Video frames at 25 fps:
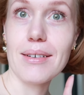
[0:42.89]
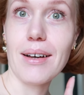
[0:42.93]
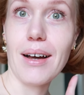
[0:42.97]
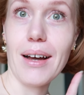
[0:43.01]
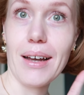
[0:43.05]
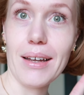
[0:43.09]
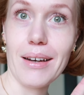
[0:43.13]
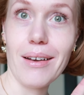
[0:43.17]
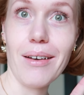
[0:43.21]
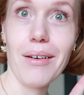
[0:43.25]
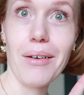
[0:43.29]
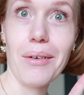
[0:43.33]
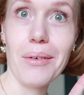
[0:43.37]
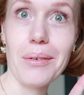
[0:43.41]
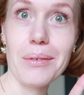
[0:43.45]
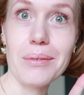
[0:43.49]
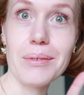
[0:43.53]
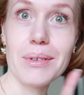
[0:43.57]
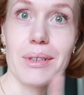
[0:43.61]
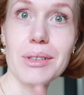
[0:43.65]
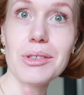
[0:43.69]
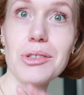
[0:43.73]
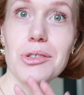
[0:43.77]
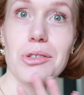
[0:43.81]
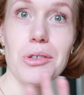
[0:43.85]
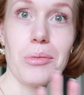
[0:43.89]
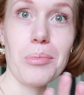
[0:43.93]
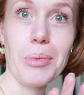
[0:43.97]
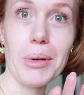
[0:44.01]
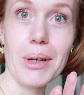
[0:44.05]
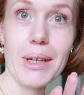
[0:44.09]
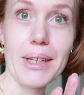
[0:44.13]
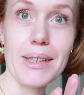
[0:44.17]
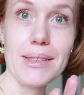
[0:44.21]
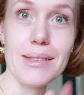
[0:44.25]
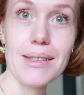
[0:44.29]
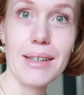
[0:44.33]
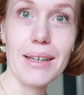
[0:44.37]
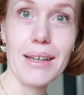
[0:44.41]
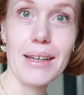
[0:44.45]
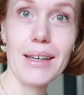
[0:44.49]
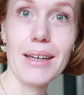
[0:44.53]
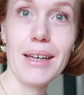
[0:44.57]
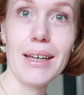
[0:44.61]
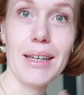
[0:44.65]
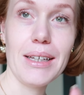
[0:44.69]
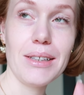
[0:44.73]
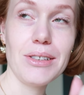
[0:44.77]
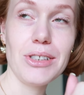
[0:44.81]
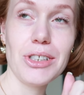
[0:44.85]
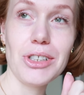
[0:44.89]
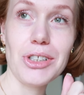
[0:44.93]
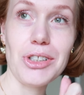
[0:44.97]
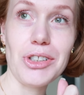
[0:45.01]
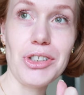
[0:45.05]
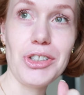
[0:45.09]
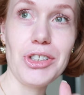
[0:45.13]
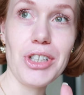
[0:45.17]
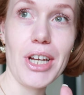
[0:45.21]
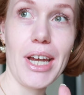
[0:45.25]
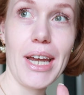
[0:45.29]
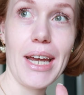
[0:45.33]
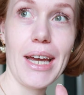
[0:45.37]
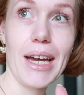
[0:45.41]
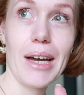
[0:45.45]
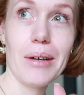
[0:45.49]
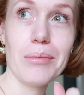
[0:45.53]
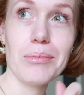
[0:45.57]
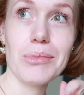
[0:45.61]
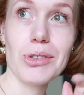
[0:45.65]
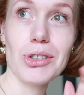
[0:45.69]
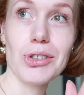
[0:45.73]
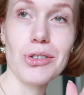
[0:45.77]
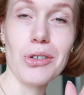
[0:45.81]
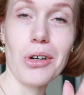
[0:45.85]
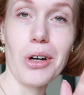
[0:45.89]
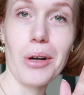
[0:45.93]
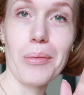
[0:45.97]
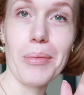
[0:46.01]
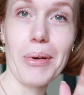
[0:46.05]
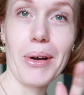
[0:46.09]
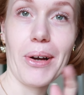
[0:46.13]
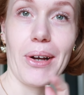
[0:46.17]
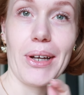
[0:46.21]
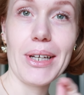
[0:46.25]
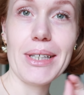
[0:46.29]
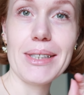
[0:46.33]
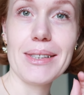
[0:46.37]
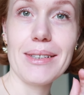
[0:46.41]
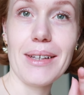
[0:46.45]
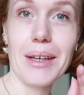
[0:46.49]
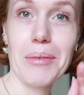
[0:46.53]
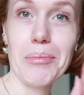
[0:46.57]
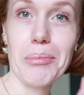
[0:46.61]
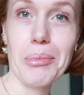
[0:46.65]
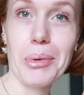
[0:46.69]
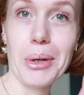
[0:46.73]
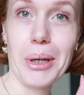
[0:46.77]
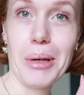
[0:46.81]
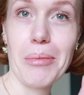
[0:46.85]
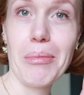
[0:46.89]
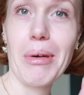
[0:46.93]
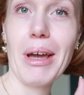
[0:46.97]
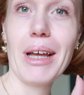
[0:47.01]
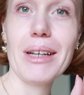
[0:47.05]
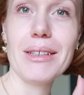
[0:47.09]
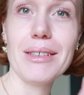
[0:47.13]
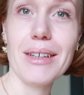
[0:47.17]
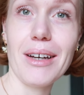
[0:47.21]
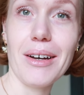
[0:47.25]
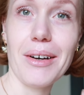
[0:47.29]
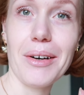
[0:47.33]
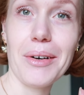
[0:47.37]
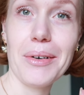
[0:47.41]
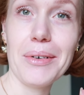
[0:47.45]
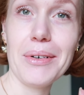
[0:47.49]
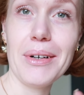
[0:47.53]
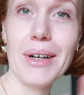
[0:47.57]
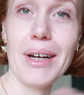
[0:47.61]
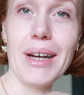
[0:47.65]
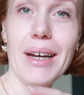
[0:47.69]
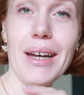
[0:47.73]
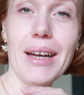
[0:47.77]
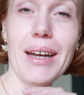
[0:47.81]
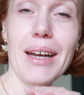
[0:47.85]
I know, super easy just jam, strawberries, and pre-made dough,